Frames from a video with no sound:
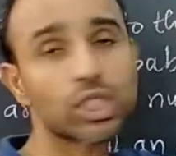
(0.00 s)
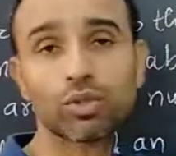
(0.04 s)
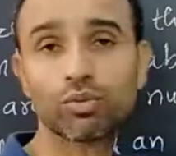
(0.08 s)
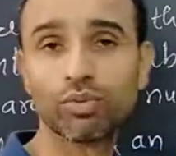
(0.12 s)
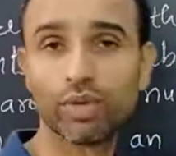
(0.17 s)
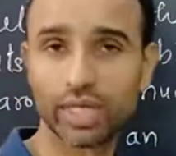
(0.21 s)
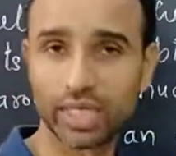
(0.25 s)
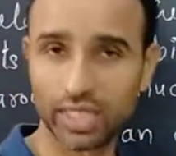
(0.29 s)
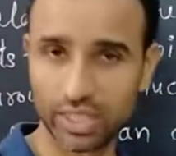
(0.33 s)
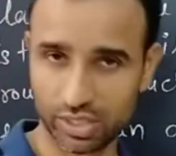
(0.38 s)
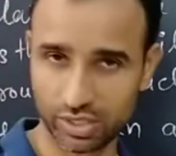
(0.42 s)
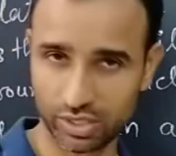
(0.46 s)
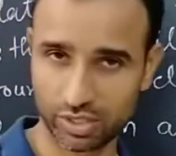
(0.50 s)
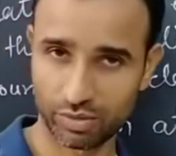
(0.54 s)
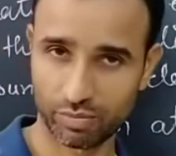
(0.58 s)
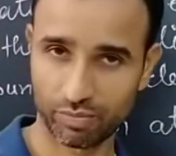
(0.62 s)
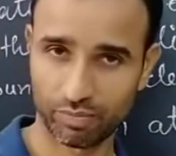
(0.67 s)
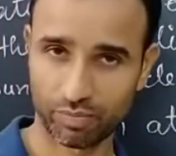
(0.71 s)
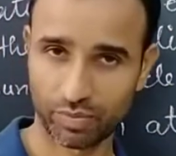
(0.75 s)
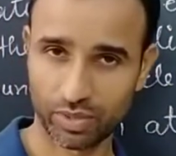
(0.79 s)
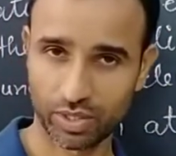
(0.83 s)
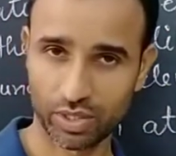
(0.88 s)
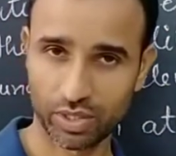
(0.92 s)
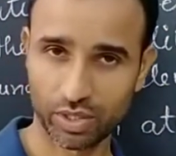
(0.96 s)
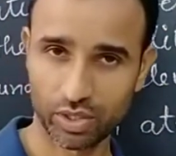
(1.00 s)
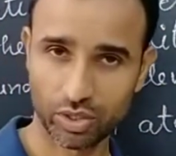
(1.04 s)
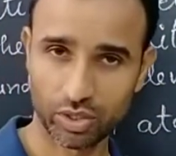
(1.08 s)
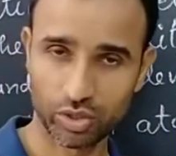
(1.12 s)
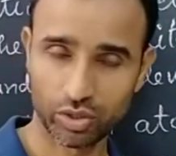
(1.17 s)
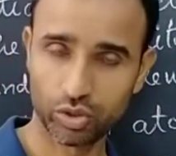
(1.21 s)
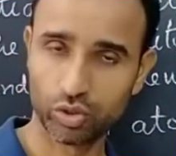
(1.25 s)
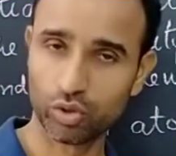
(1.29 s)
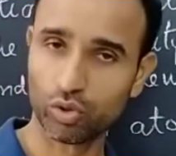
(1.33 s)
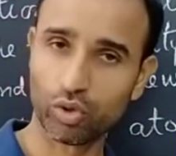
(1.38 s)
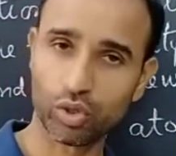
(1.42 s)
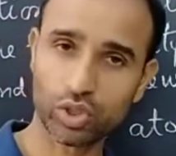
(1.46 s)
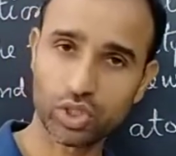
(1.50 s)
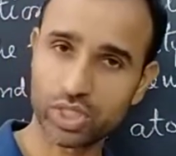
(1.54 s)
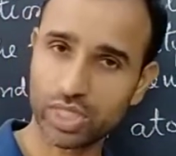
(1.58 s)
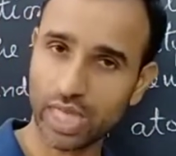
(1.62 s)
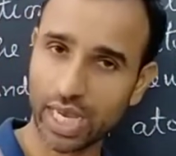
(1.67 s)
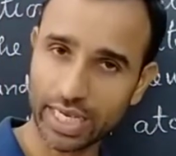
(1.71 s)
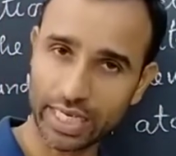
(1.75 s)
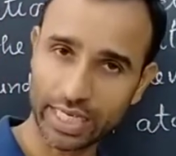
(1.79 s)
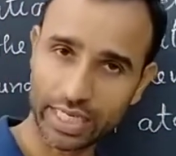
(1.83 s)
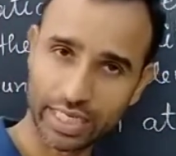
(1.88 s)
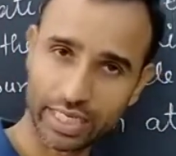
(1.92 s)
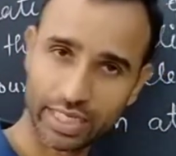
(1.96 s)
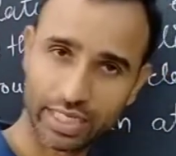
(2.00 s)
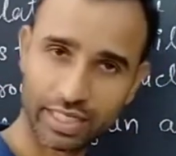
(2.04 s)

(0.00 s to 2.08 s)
square is, you know, psi